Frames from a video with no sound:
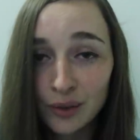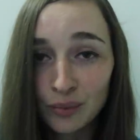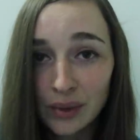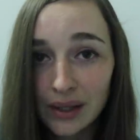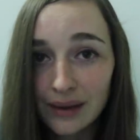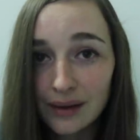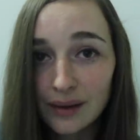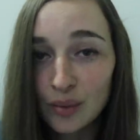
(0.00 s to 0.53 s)

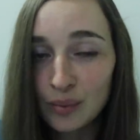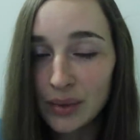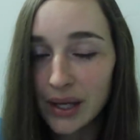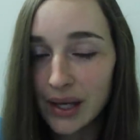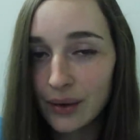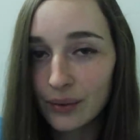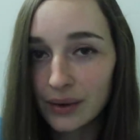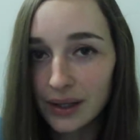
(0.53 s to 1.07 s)
be a
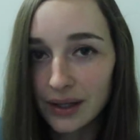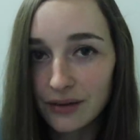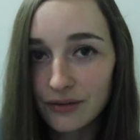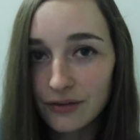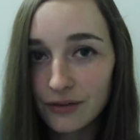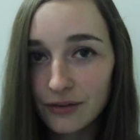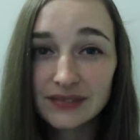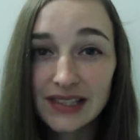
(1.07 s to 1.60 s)
big
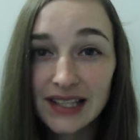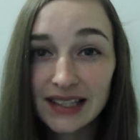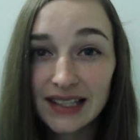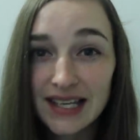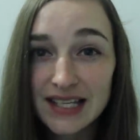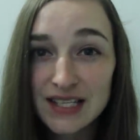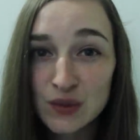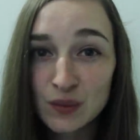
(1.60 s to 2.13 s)
relief. The
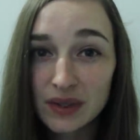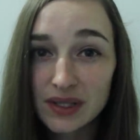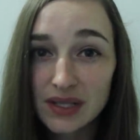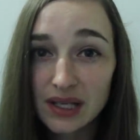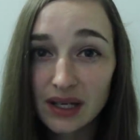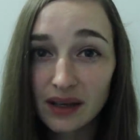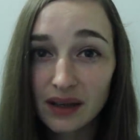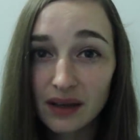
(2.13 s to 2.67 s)
last one
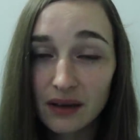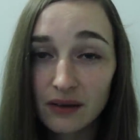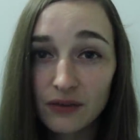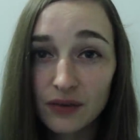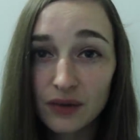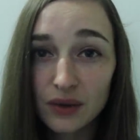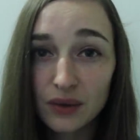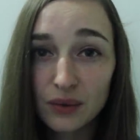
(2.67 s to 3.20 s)
that I have
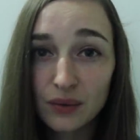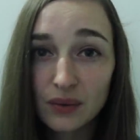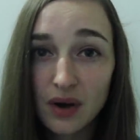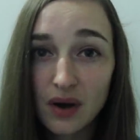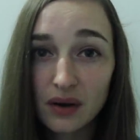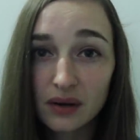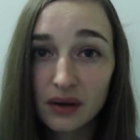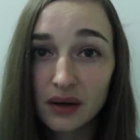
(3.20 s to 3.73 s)
for you
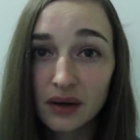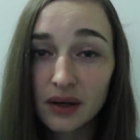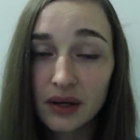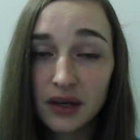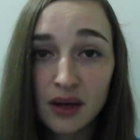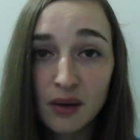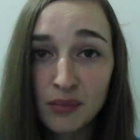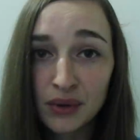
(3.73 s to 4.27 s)
are a
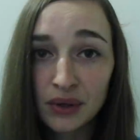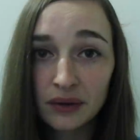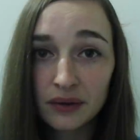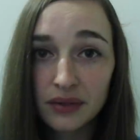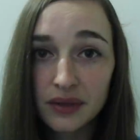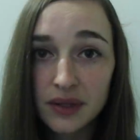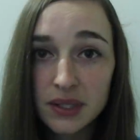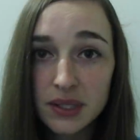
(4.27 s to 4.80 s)
number of
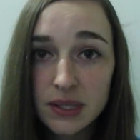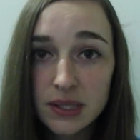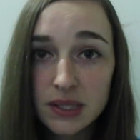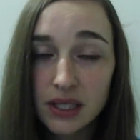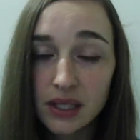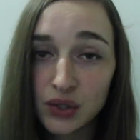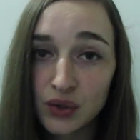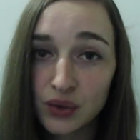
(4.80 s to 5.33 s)
things
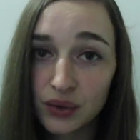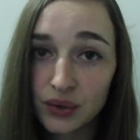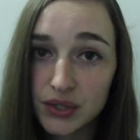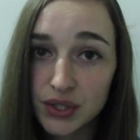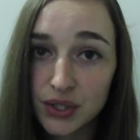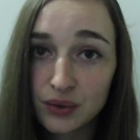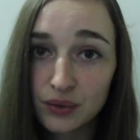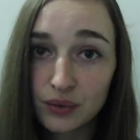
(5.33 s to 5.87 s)
that you could
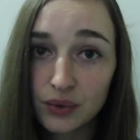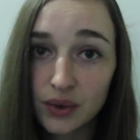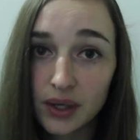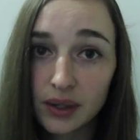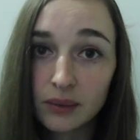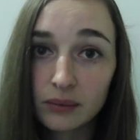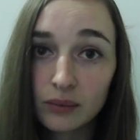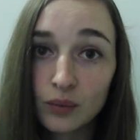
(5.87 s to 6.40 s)
do
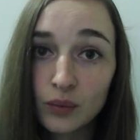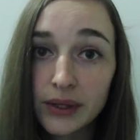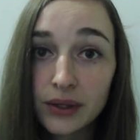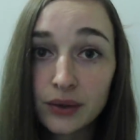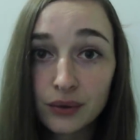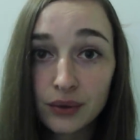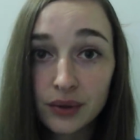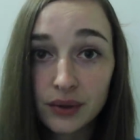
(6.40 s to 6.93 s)

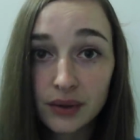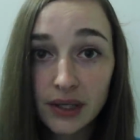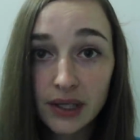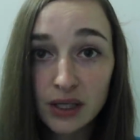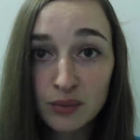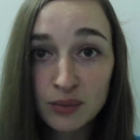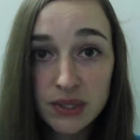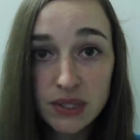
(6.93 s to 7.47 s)
when you're
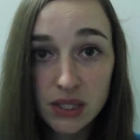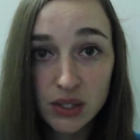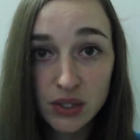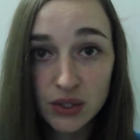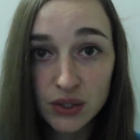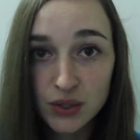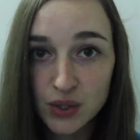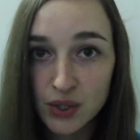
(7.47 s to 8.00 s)
in a
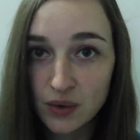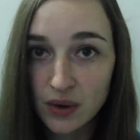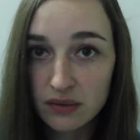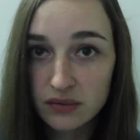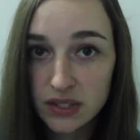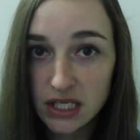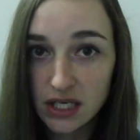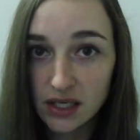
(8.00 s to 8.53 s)
position to go
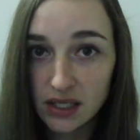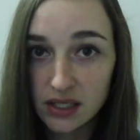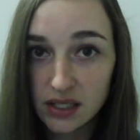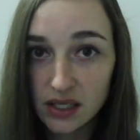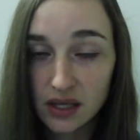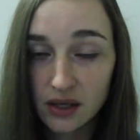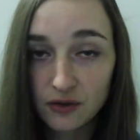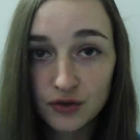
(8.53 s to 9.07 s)
outside.
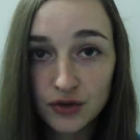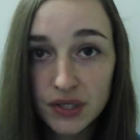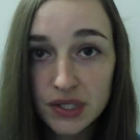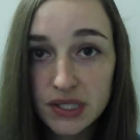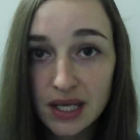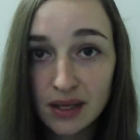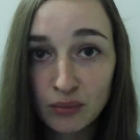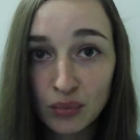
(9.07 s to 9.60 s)
For
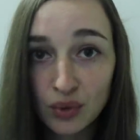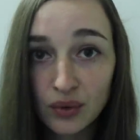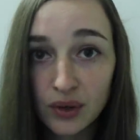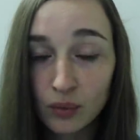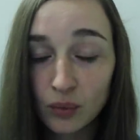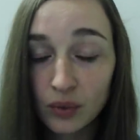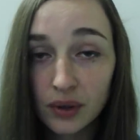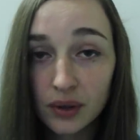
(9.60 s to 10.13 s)
example,
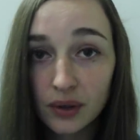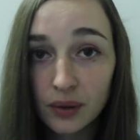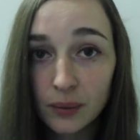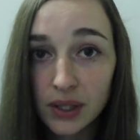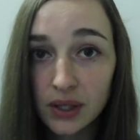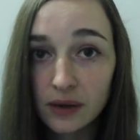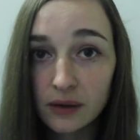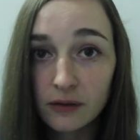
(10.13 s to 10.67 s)
at work,
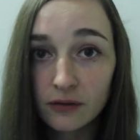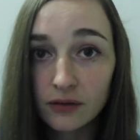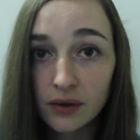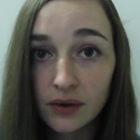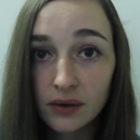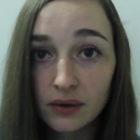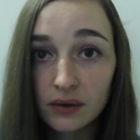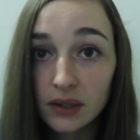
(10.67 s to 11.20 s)
when you have
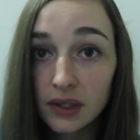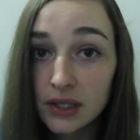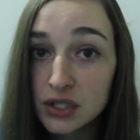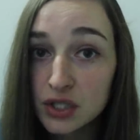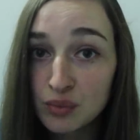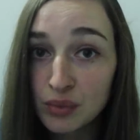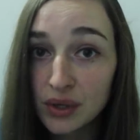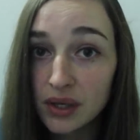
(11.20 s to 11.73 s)
a
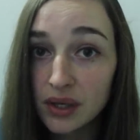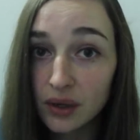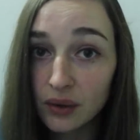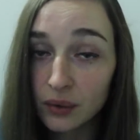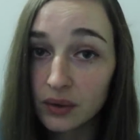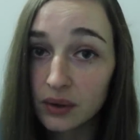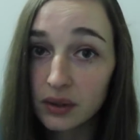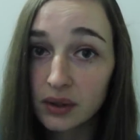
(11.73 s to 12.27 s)
lunch break,
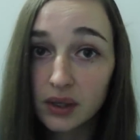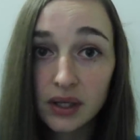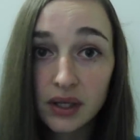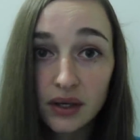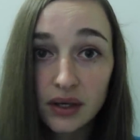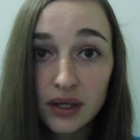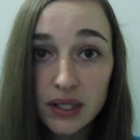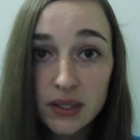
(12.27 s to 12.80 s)
or
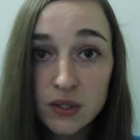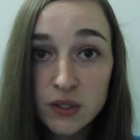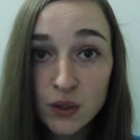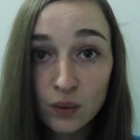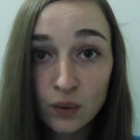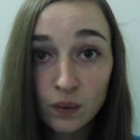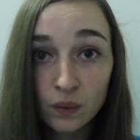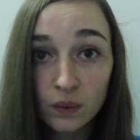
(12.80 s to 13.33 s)
at
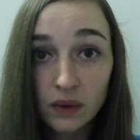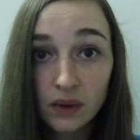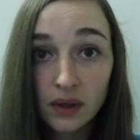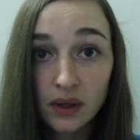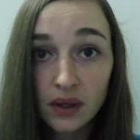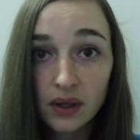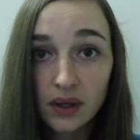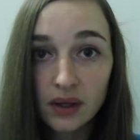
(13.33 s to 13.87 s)
school,
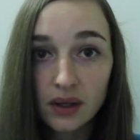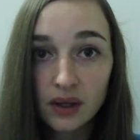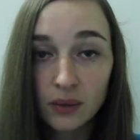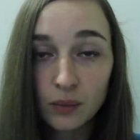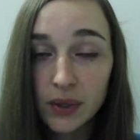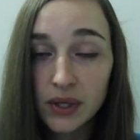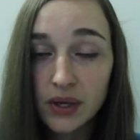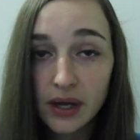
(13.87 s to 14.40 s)

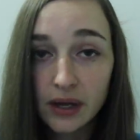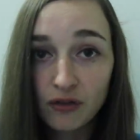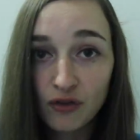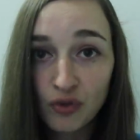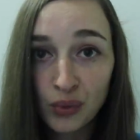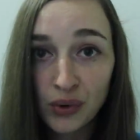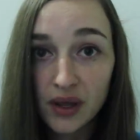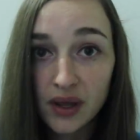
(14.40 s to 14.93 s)
when you have
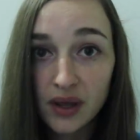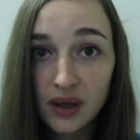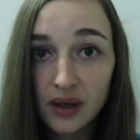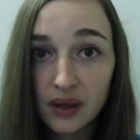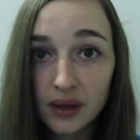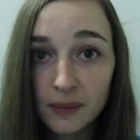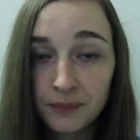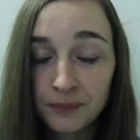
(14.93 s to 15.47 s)
a break,